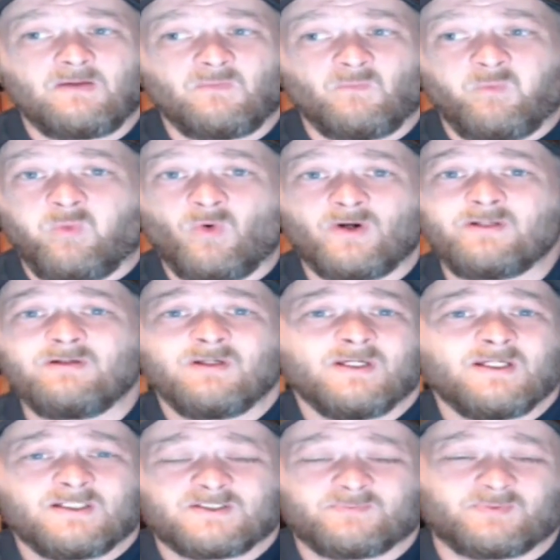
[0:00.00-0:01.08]
one
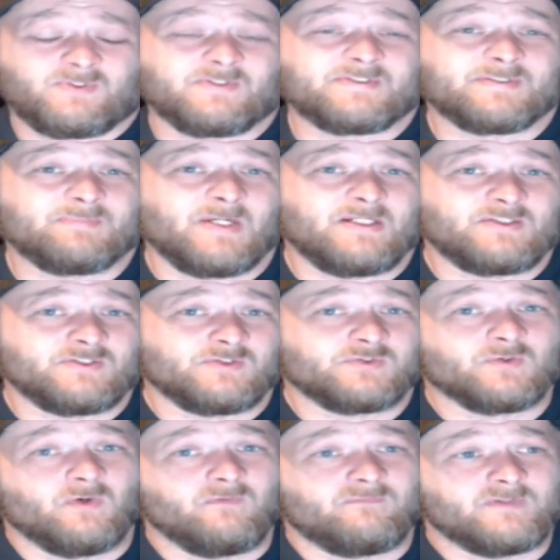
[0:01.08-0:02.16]
is participation
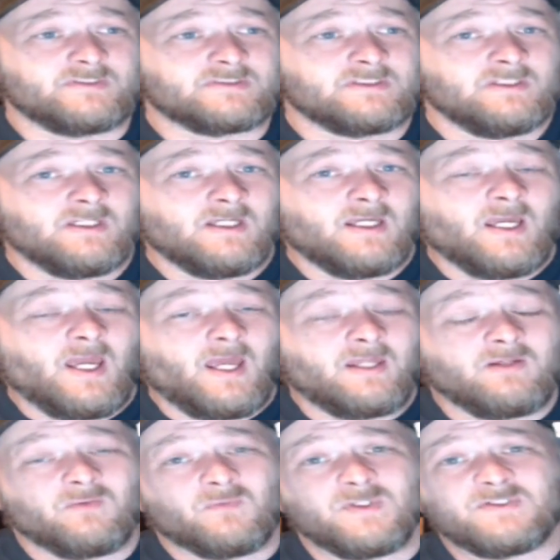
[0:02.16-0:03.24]
trophies,
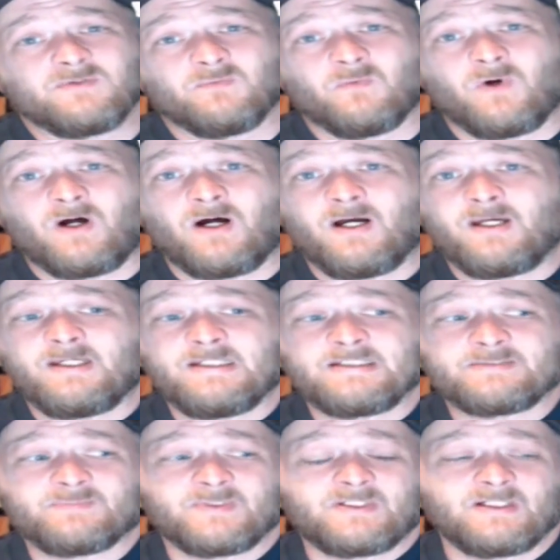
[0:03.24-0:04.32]
and the reason why
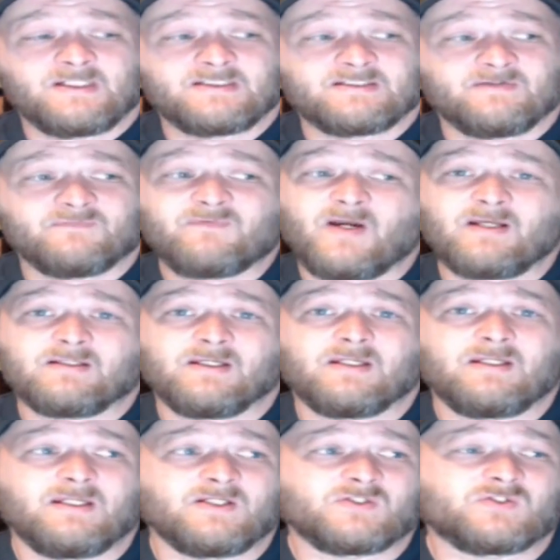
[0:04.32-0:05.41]
is because of the fact
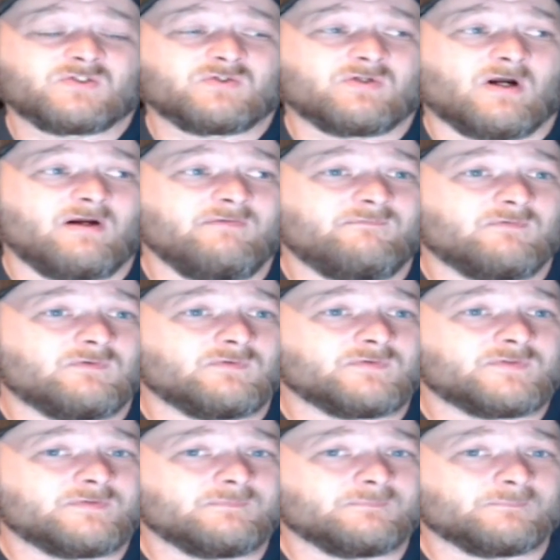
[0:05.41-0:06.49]
that it
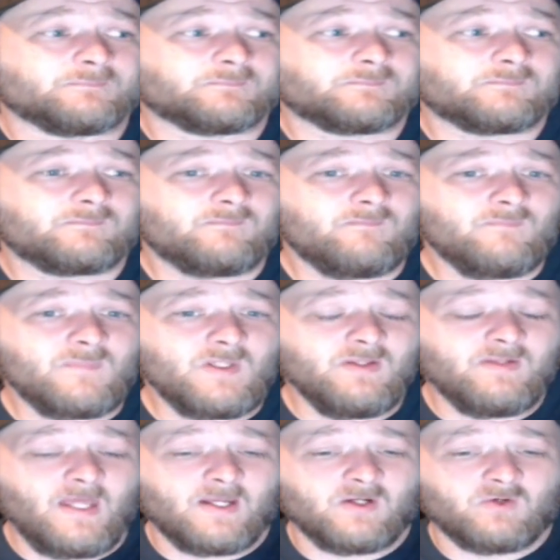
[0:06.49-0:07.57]
stifles
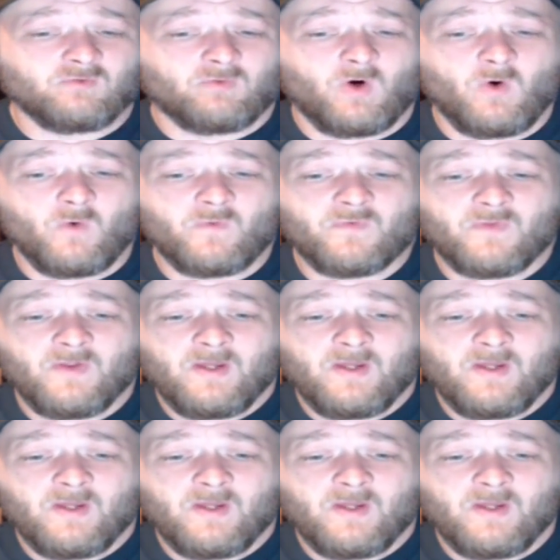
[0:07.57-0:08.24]
that growth